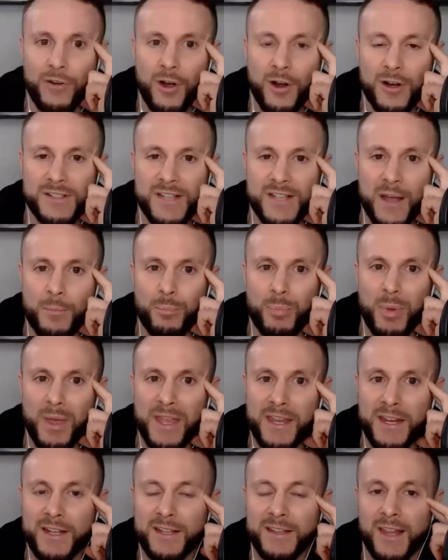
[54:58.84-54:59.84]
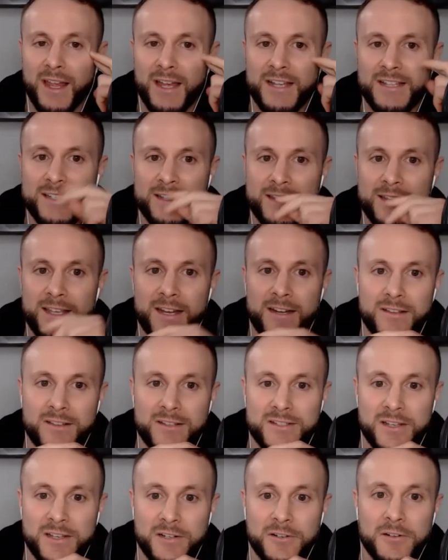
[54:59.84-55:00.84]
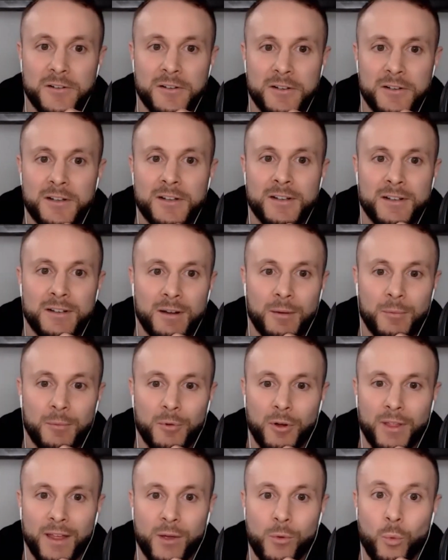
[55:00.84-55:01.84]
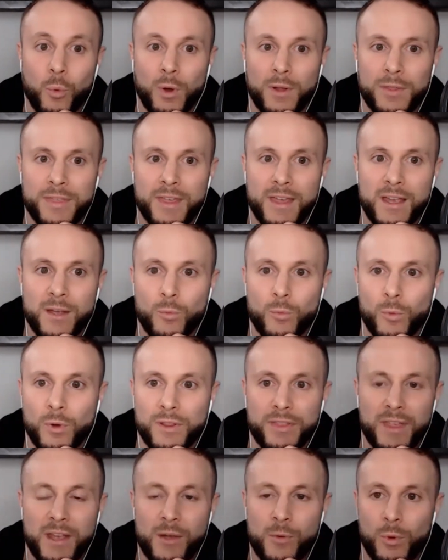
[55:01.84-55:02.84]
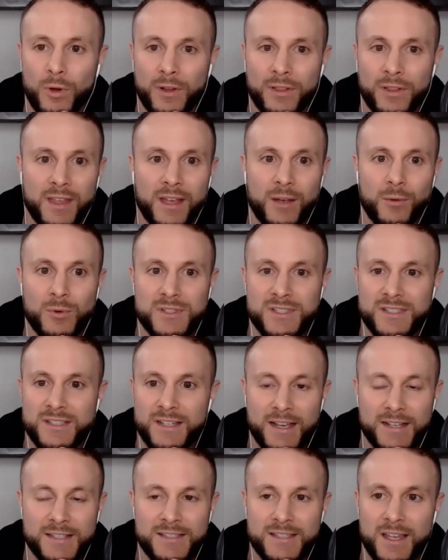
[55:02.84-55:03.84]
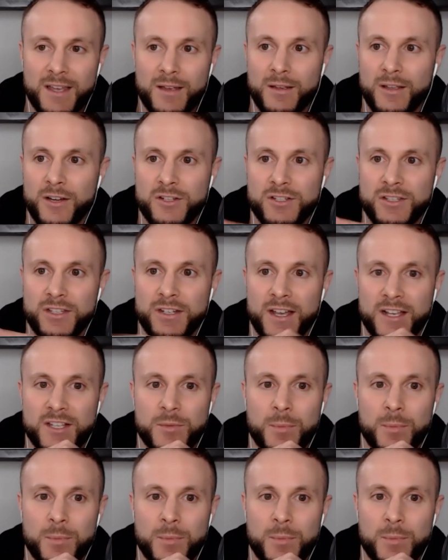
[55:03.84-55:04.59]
hard time baking in lights at the end of the tunnel. I'm going like one thing. What's the next thing? Here's the next